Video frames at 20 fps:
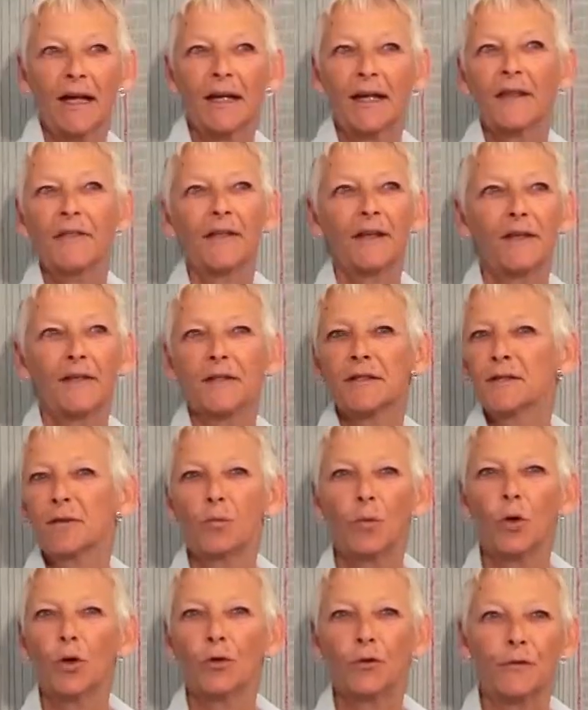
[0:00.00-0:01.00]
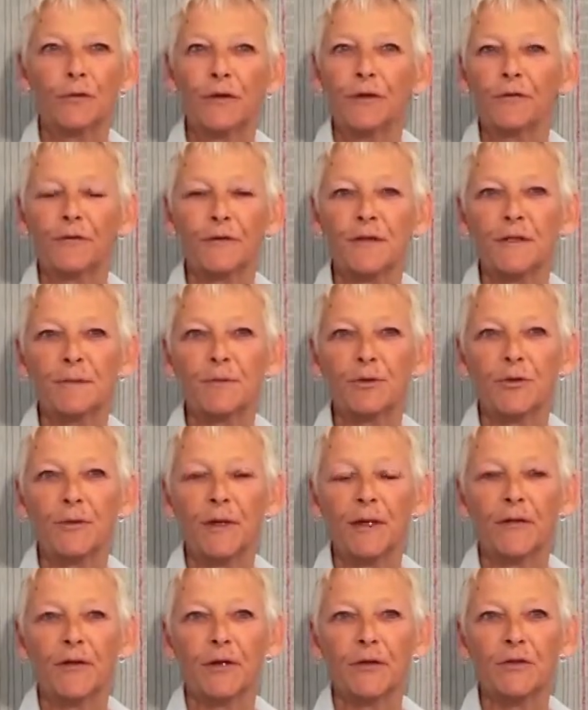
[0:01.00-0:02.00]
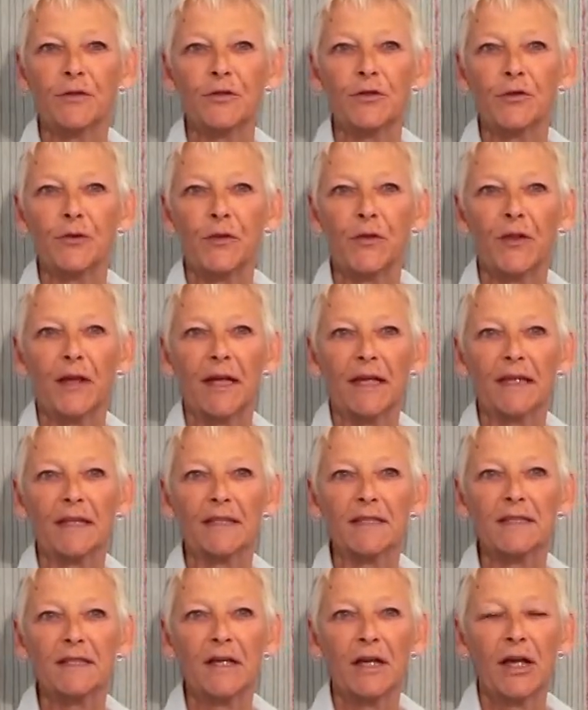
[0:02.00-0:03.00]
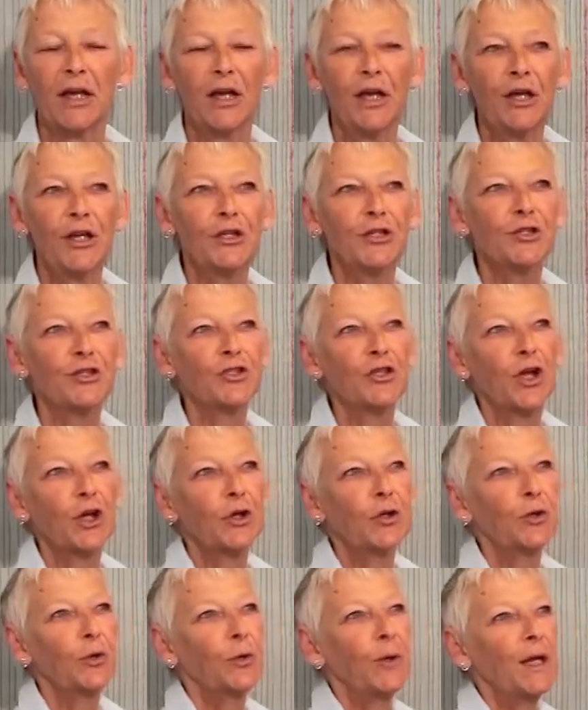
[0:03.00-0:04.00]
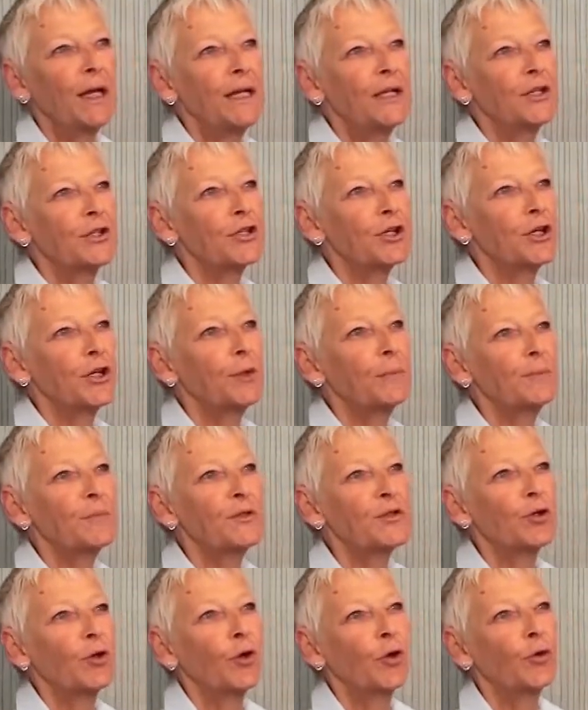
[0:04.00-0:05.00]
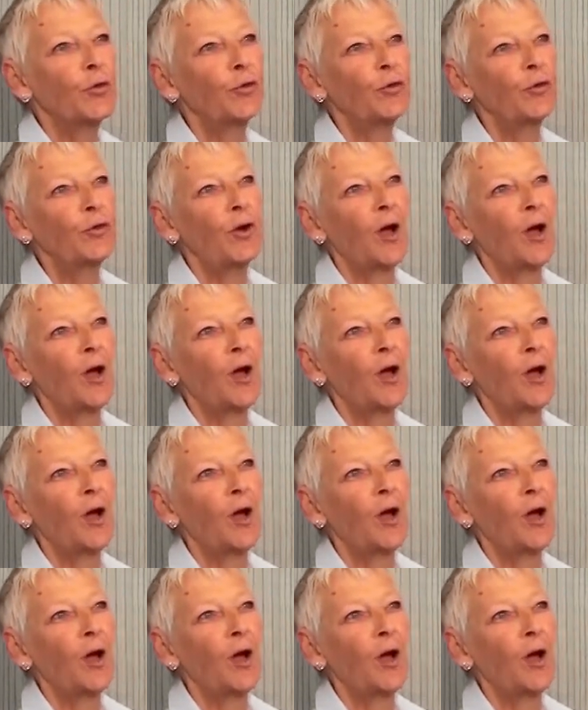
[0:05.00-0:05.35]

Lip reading: and I think there's a world of difference between those two things. So in terms of